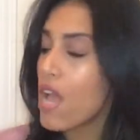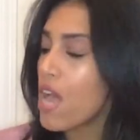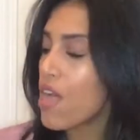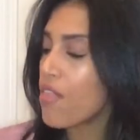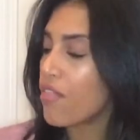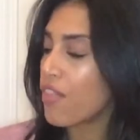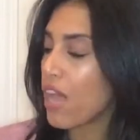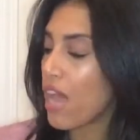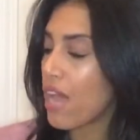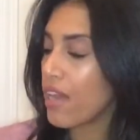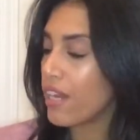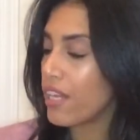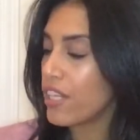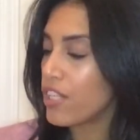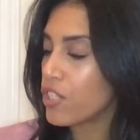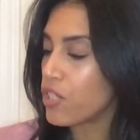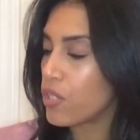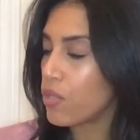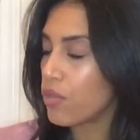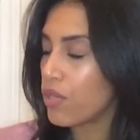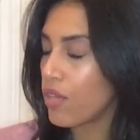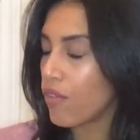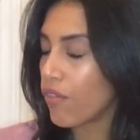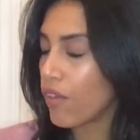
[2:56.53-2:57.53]
They had it in
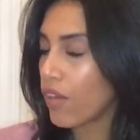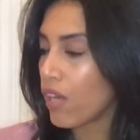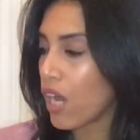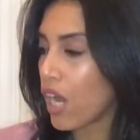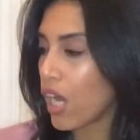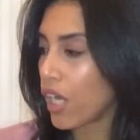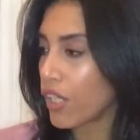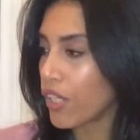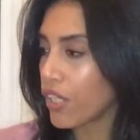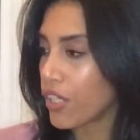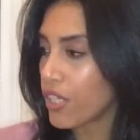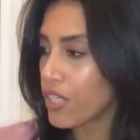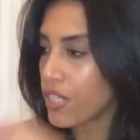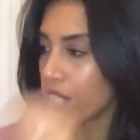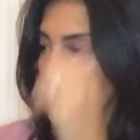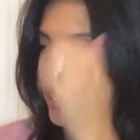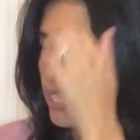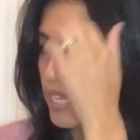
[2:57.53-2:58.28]
two different colors,